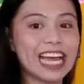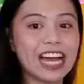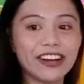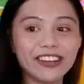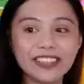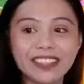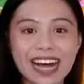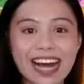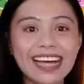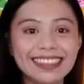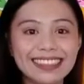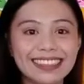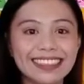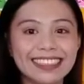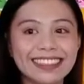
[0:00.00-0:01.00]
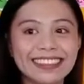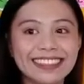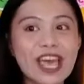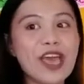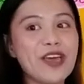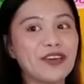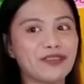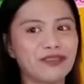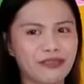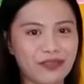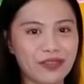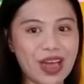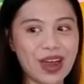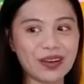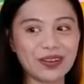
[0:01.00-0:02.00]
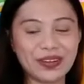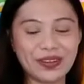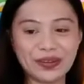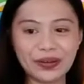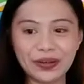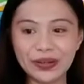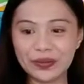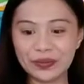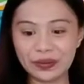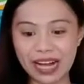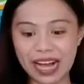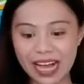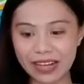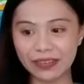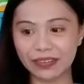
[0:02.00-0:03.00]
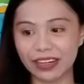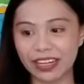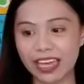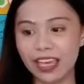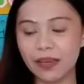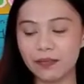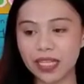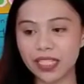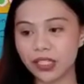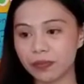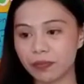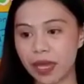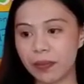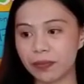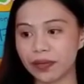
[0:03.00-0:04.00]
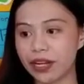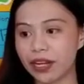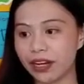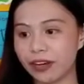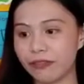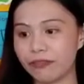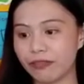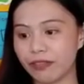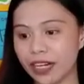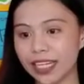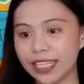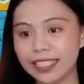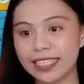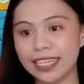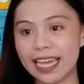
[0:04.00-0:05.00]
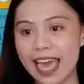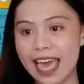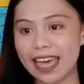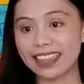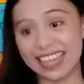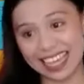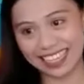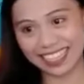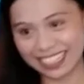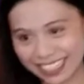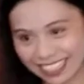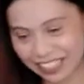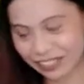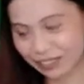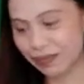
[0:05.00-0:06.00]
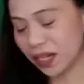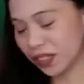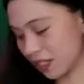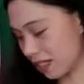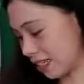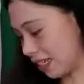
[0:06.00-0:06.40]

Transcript: Are you done? Very good. Wow. Okay, pass your paper here in front. Thank you so much,